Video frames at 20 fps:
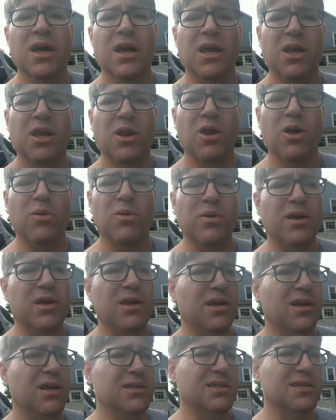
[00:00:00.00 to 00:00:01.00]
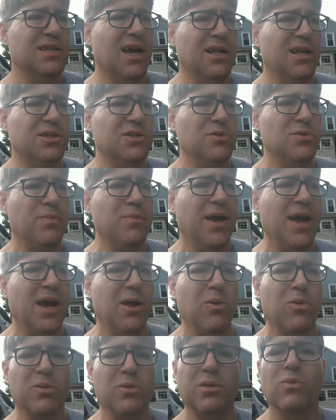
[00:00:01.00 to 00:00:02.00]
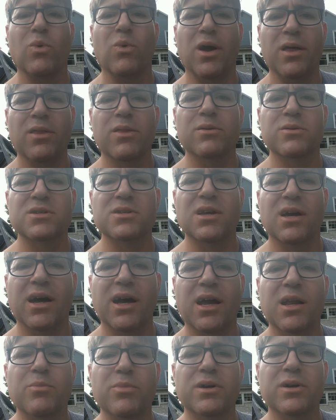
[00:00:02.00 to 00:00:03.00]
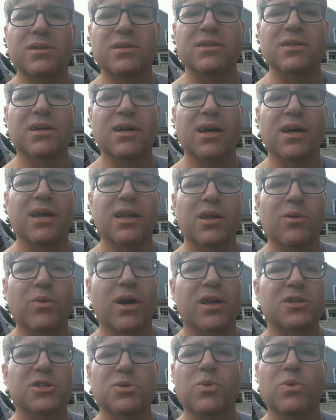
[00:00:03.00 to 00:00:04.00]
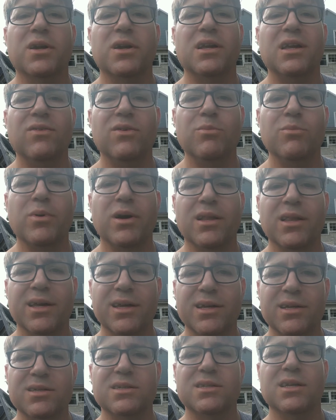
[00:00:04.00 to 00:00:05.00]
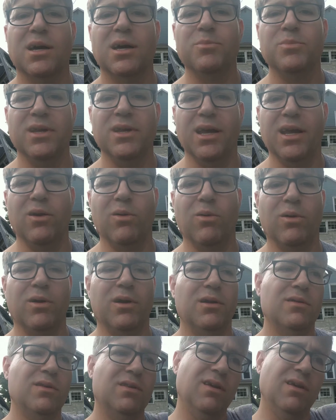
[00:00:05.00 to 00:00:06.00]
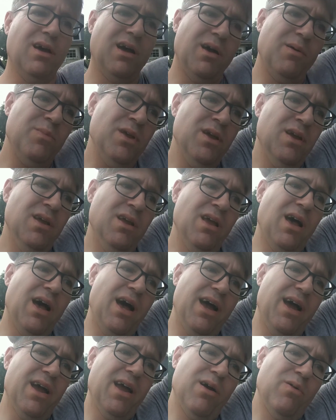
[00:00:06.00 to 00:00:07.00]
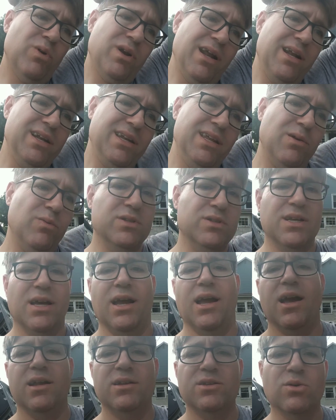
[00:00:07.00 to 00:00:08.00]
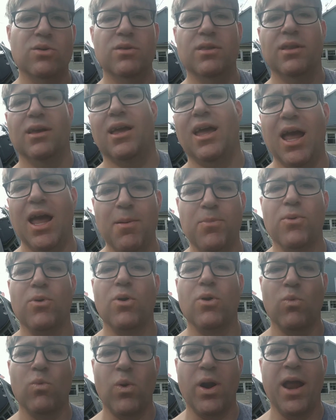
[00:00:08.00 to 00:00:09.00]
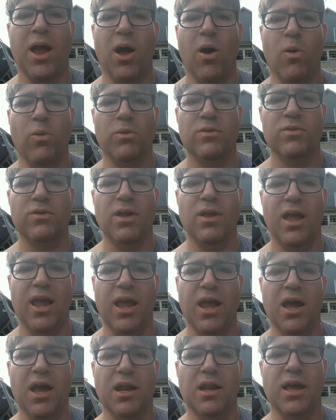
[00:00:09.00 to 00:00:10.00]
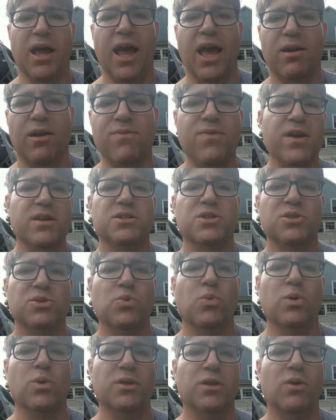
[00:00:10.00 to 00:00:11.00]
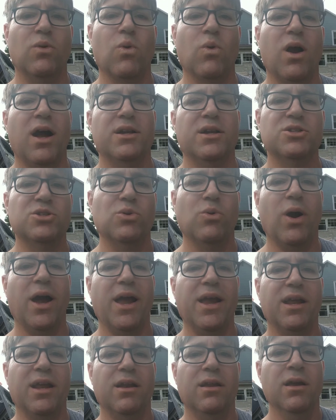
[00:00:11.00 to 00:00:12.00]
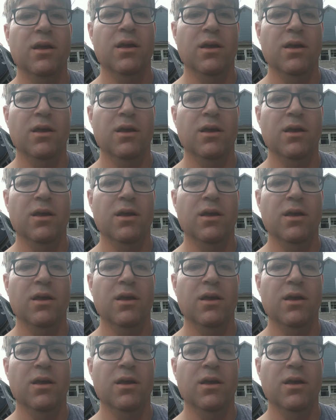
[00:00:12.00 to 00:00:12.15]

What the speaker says: it's not too bad on the weather side. But anyway, I just wanted to give you my latest update on it. What I did was I turned the camper around and I had it facing toward the garage so I could